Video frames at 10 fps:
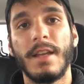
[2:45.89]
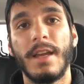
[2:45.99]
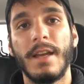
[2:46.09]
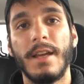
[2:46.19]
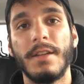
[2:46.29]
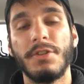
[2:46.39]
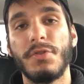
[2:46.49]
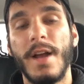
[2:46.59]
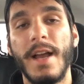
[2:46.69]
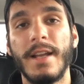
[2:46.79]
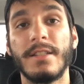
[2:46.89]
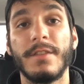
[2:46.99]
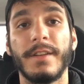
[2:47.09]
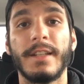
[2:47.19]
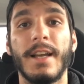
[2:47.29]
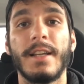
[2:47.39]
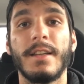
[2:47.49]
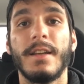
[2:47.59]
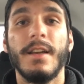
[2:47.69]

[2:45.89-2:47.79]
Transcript: and drag and stuff like that.